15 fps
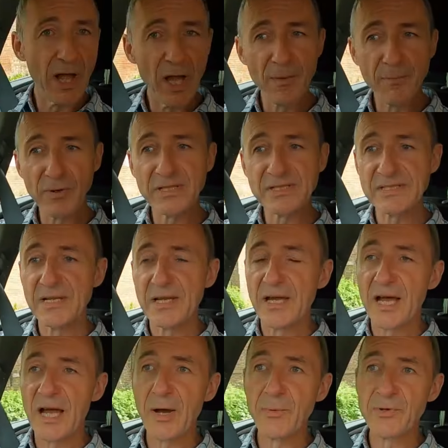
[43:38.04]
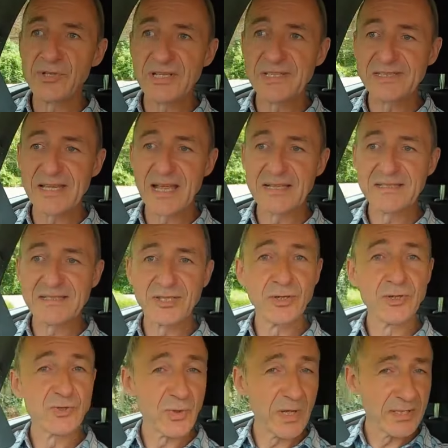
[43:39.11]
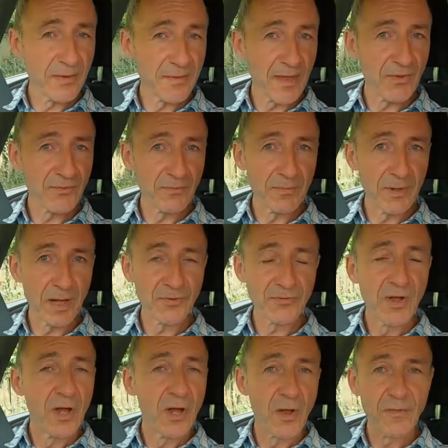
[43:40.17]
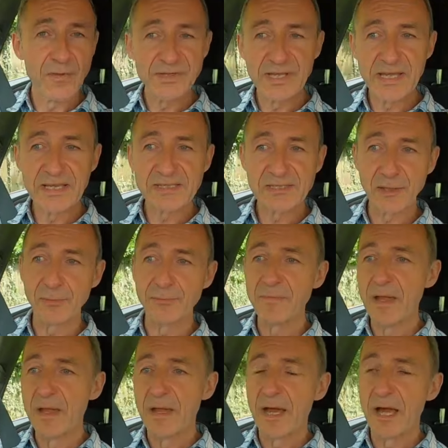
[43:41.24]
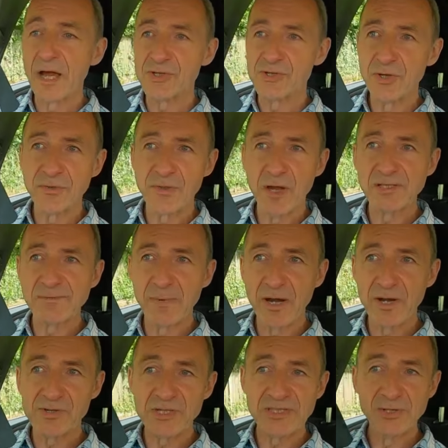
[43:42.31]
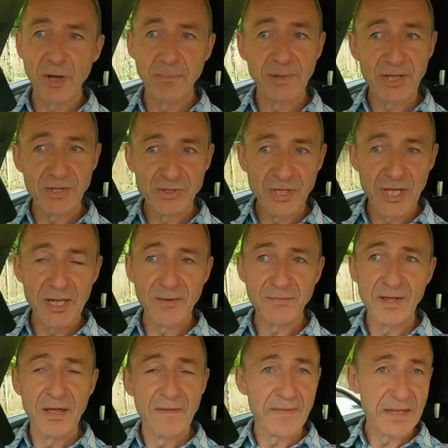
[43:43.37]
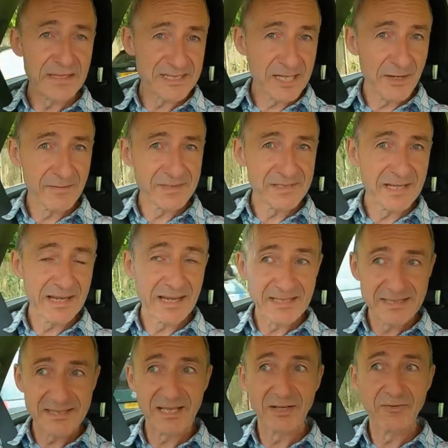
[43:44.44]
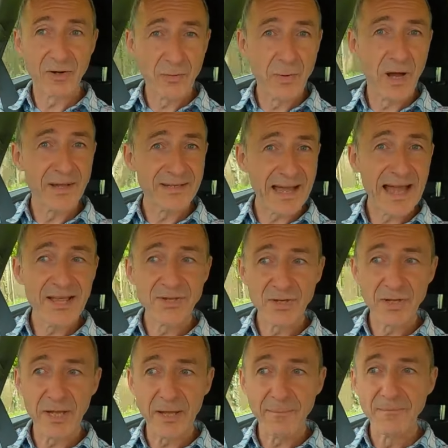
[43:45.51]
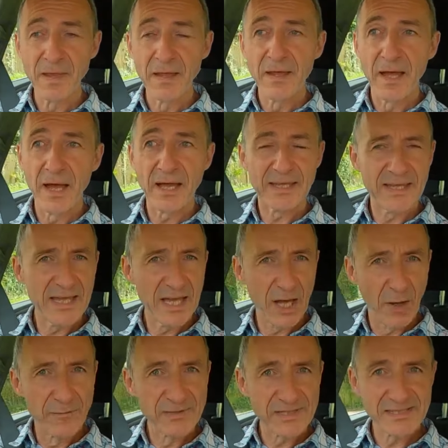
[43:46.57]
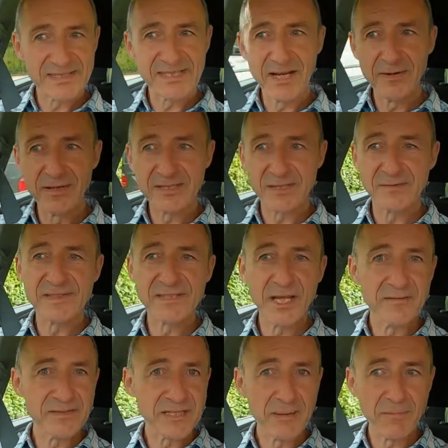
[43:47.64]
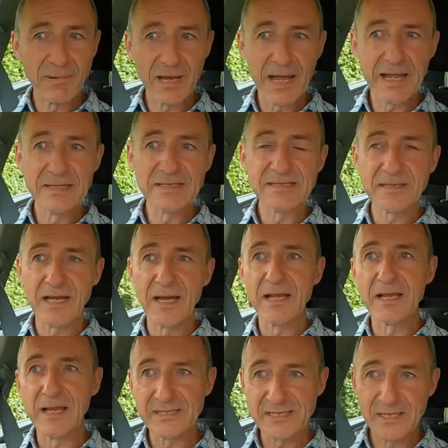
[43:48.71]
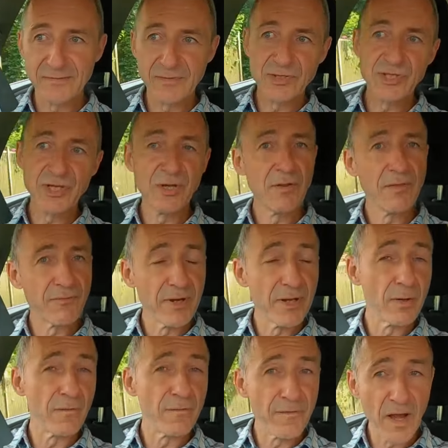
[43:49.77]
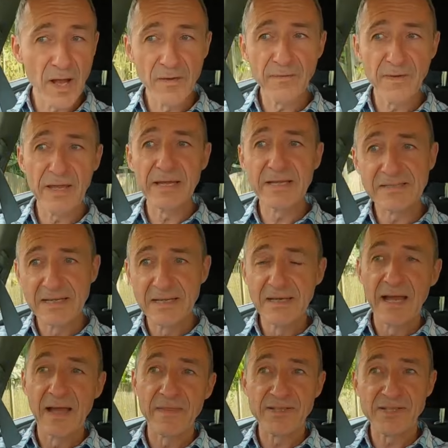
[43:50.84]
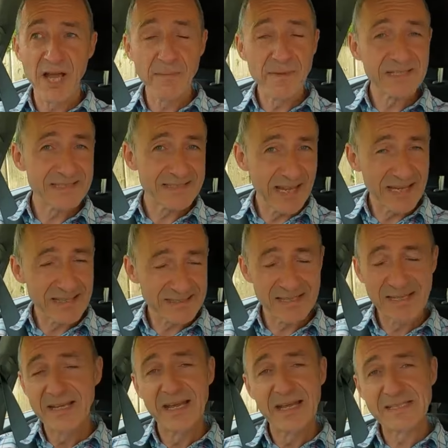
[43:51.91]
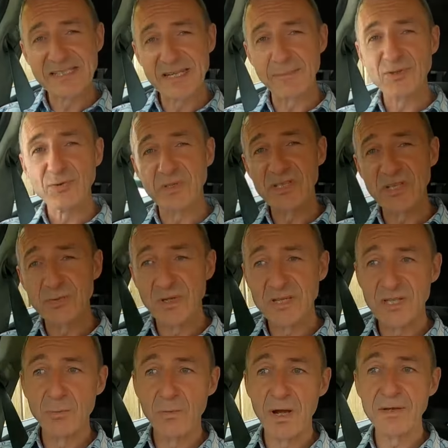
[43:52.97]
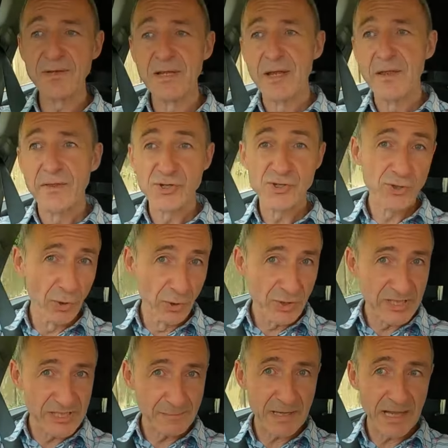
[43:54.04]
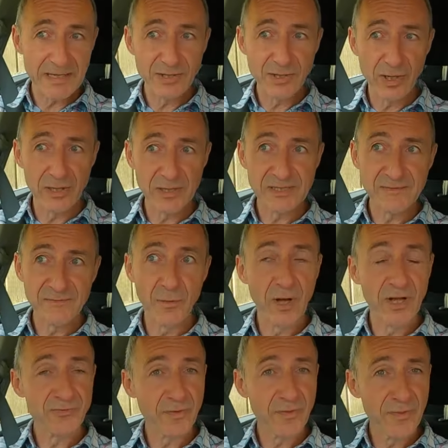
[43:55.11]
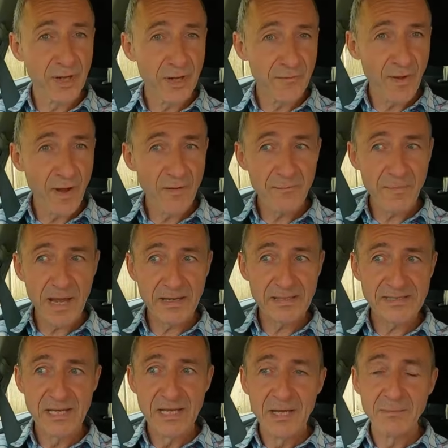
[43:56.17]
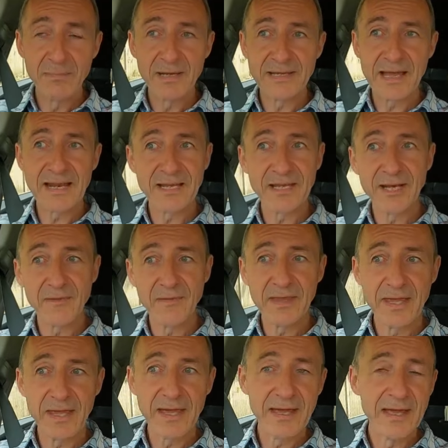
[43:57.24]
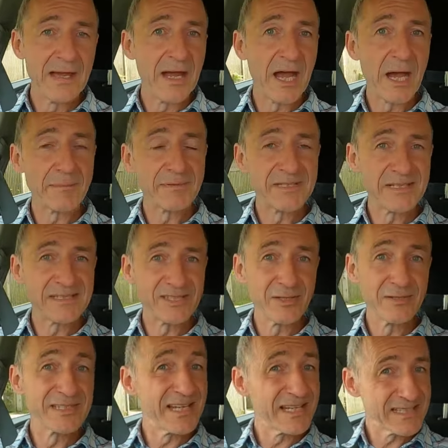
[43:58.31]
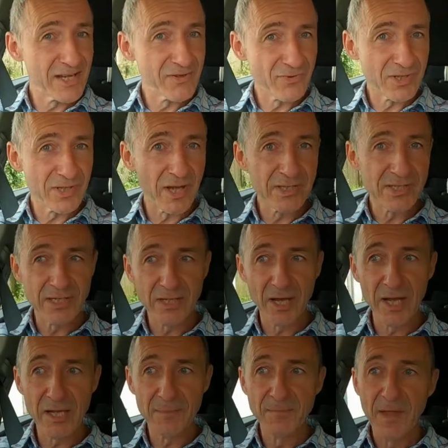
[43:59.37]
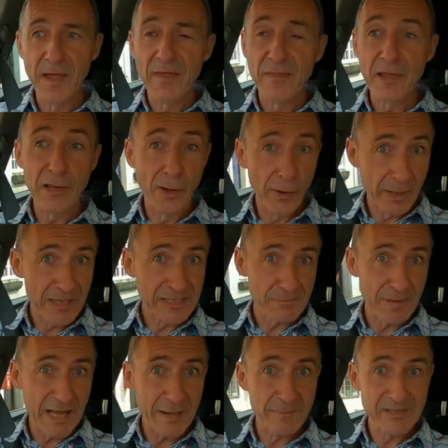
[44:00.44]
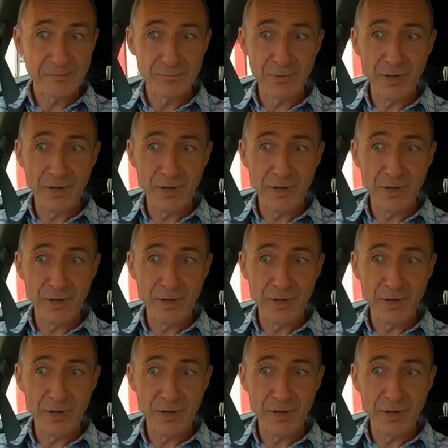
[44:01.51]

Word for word: hybrids, uh, which extends to 20,000 miles on the diesel. Uh, should those mileages not be achieved, then servicing is still required annually. Uh, Kia offers a series of servicing plans uh, lasting for two, three, or five years. At the time of this test, in summer 2021, the shortest plan cost £435, but adding another year ups this to £699. The longest plan was